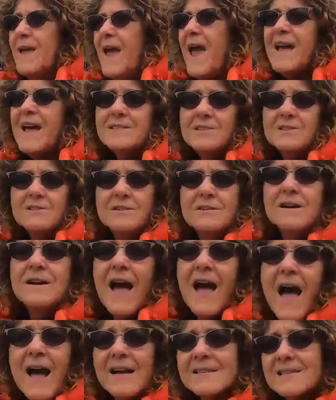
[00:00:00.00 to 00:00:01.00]
handle
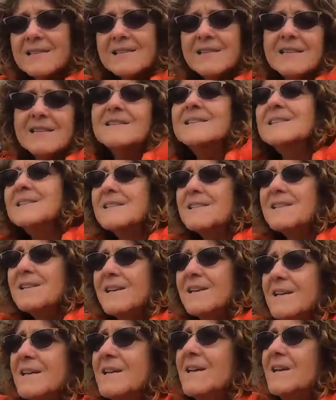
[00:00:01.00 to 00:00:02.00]
accidents
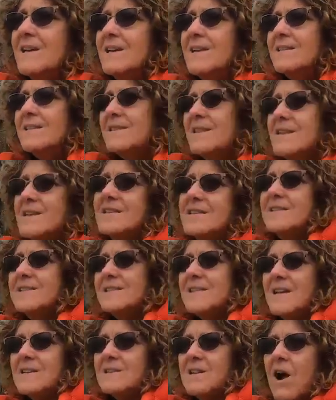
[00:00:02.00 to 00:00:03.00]
and things
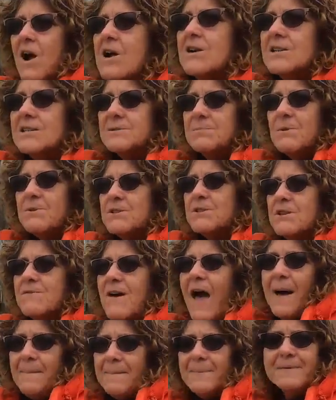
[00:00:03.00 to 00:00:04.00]
that aren't supposed to have
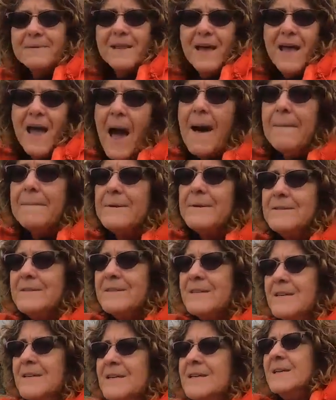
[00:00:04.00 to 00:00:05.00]
happened that
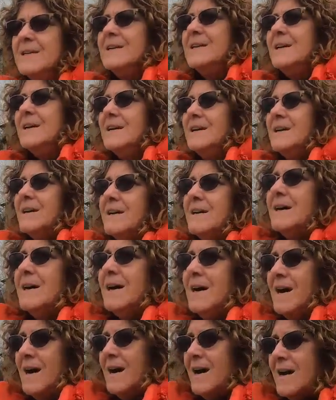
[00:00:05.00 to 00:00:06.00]
happened.
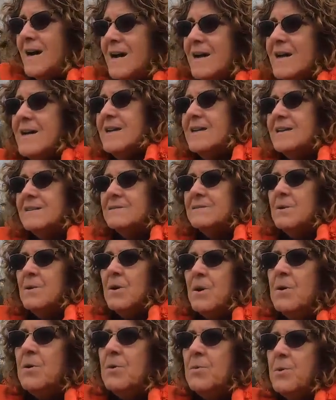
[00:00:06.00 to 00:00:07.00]
And
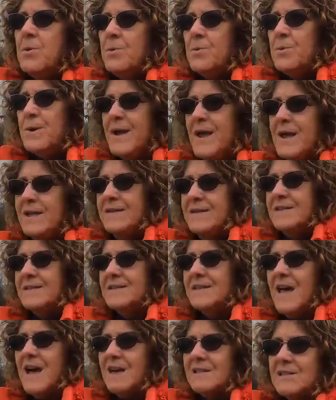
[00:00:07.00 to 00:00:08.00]
when we had
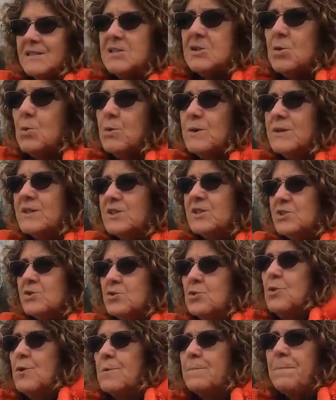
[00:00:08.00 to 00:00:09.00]
this last
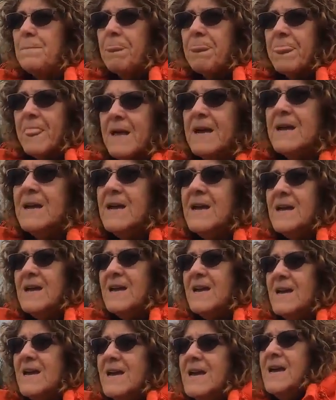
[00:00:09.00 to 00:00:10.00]
windstorm,
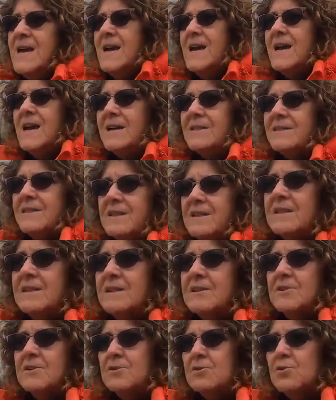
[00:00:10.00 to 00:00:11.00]
the
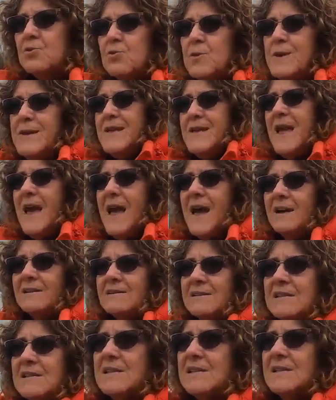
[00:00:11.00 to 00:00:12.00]
little
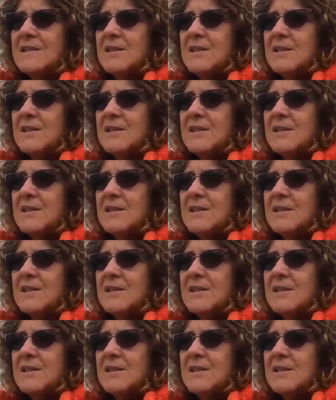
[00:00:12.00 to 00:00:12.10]
greenhouse,